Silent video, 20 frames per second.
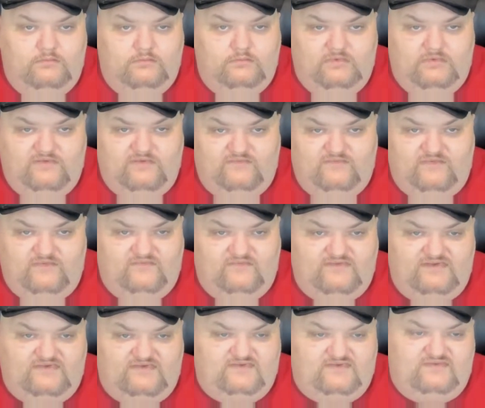
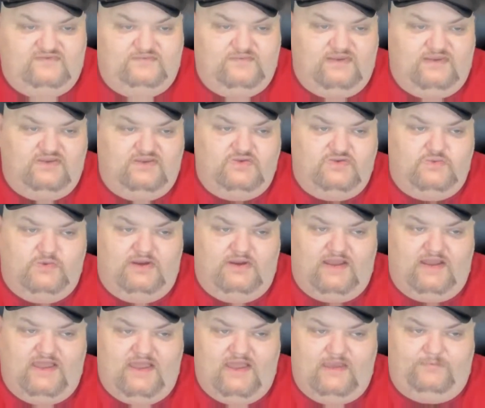If this shit's making you
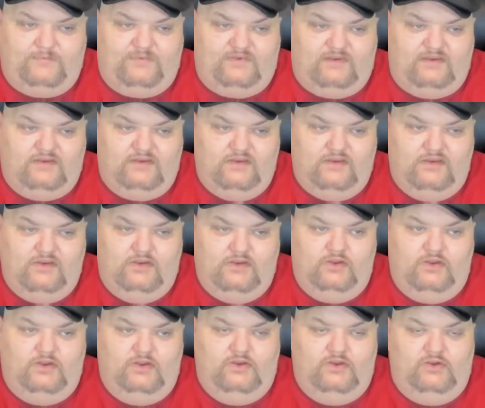unhappy,
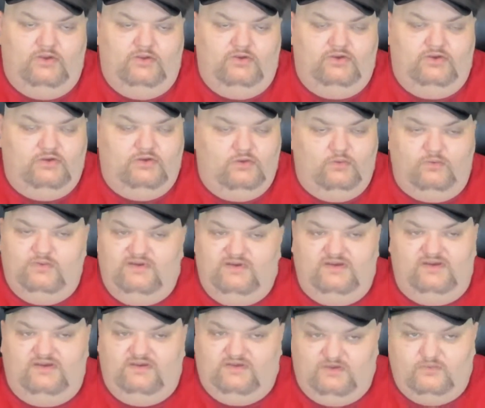you don't
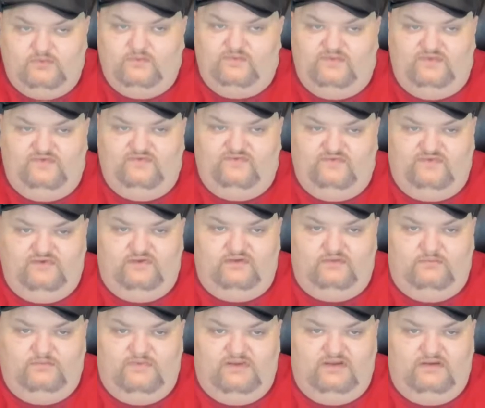need to do this
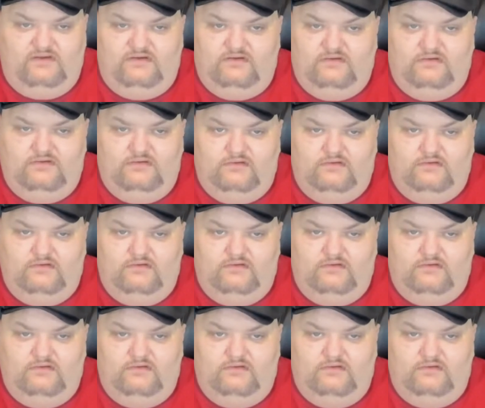shit, man.